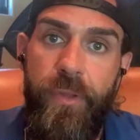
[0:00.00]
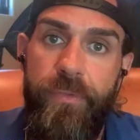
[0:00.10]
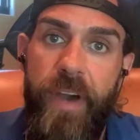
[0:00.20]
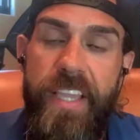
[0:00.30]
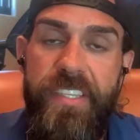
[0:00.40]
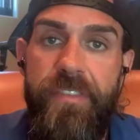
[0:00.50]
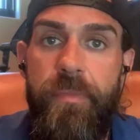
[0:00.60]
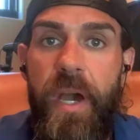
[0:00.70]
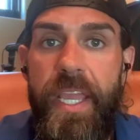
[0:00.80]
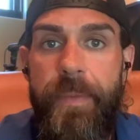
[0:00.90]
vice of
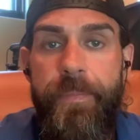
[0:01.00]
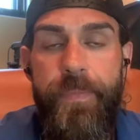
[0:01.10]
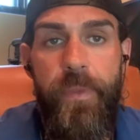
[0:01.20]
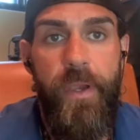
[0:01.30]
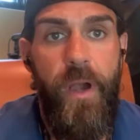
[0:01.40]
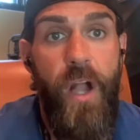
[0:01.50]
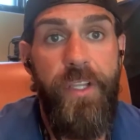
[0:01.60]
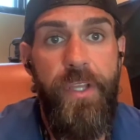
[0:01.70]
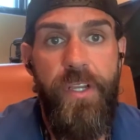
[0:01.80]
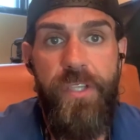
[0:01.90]
mine.
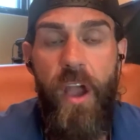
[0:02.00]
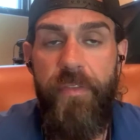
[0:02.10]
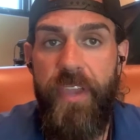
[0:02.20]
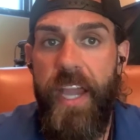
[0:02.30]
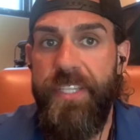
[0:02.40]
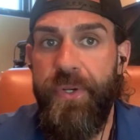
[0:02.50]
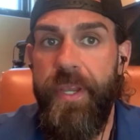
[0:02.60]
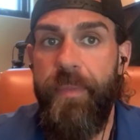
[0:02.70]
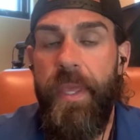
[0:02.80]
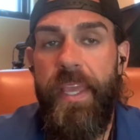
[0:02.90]
Haagen-Dazs coffee ice cream.